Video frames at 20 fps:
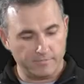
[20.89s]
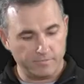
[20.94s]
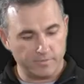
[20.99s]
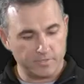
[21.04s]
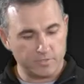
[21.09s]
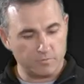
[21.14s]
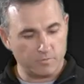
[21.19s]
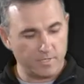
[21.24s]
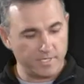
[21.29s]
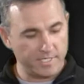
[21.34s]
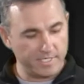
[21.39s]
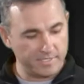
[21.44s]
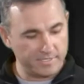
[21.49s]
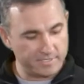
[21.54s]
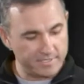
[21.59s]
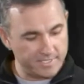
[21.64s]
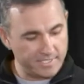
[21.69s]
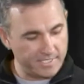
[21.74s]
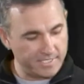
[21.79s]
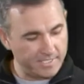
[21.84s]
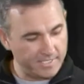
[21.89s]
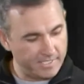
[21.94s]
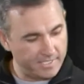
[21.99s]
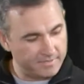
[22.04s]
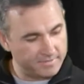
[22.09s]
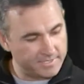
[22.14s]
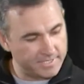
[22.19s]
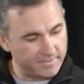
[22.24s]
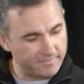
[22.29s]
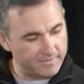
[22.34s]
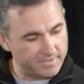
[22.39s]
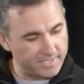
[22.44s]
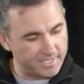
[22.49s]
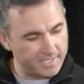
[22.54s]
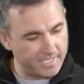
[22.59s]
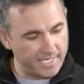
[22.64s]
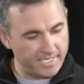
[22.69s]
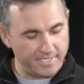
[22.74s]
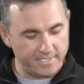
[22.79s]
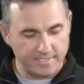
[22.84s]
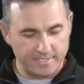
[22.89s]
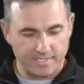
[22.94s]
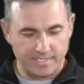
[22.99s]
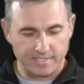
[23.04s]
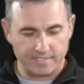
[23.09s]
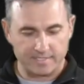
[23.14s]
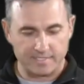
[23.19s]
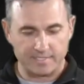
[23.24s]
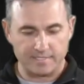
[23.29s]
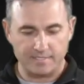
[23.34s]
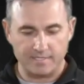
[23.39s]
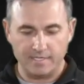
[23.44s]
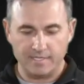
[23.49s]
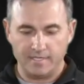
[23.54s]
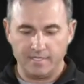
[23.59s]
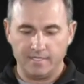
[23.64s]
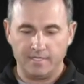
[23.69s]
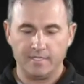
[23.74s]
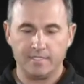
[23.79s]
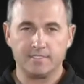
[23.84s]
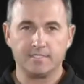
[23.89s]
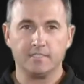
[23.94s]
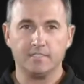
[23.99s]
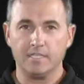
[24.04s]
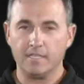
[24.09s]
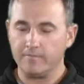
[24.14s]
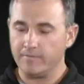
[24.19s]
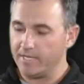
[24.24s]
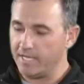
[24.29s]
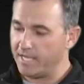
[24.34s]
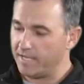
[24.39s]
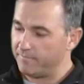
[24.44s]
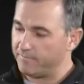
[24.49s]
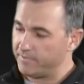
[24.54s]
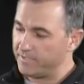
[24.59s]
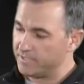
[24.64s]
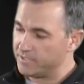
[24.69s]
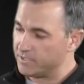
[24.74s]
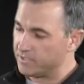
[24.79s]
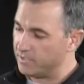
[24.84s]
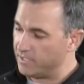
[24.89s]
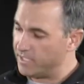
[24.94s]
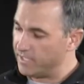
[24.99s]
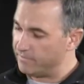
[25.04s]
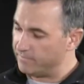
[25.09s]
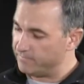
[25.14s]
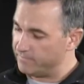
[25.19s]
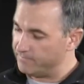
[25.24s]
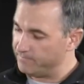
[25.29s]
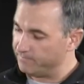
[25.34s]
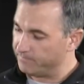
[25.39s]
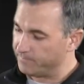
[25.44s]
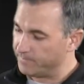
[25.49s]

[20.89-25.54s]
first one is the 1786. It's an 11 half inch glove.